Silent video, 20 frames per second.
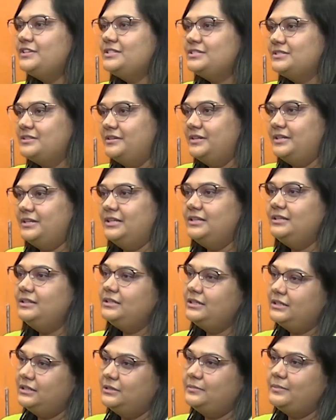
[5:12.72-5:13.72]
is
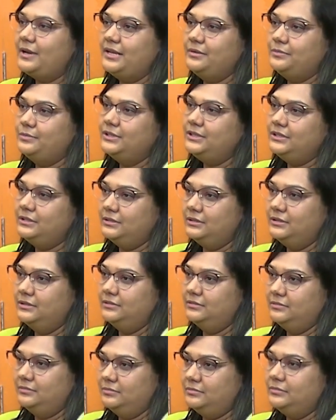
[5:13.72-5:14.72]
written in the
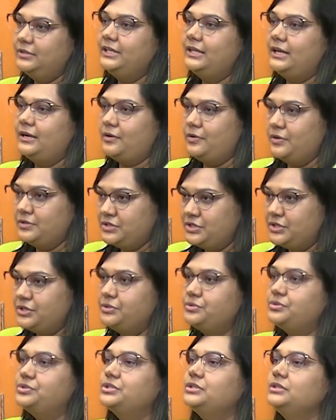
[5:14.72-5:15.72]
manual in our
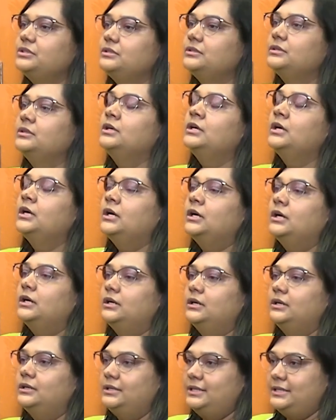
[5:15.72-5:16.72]
constitution
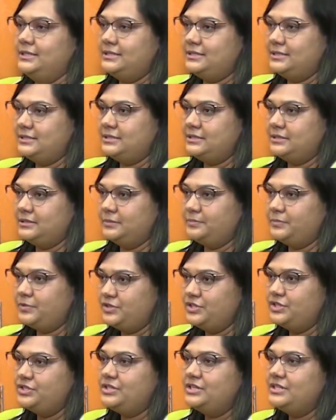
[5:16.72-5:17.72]
is a
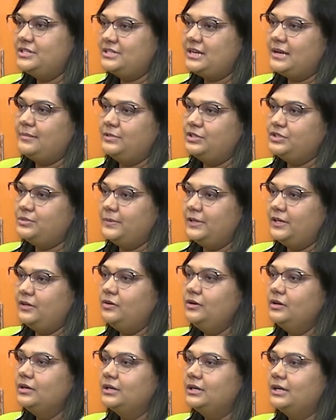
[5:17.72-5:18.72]
procedure established by
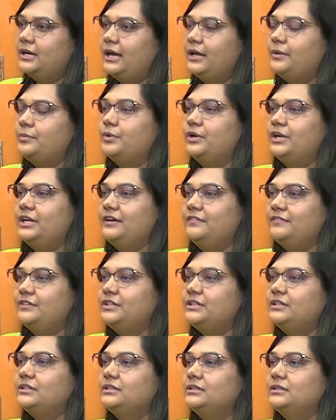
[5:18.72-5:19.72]
law, and
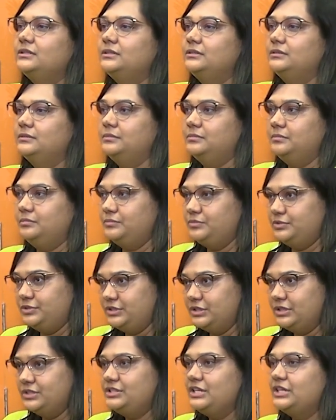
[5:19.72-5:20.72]
whatever
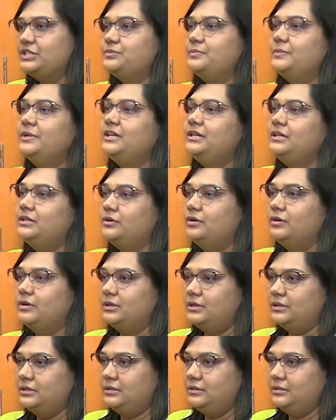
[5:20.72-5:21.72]
the judgment
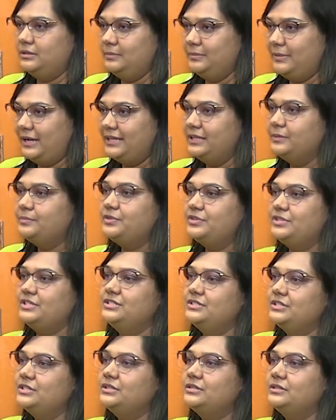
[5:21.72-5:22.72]
or by the
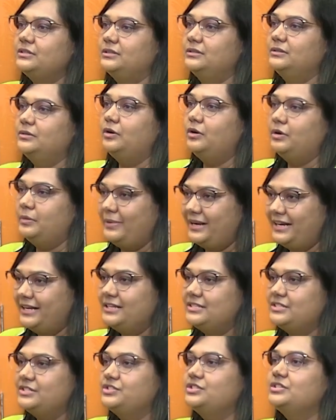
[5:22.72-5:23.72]
procedure or by
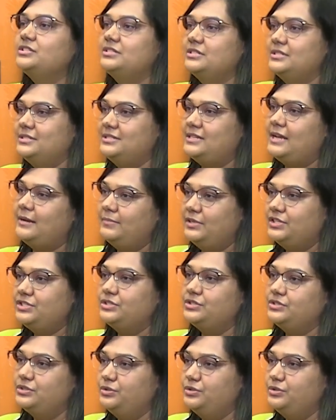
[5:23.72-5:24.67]
decisions established is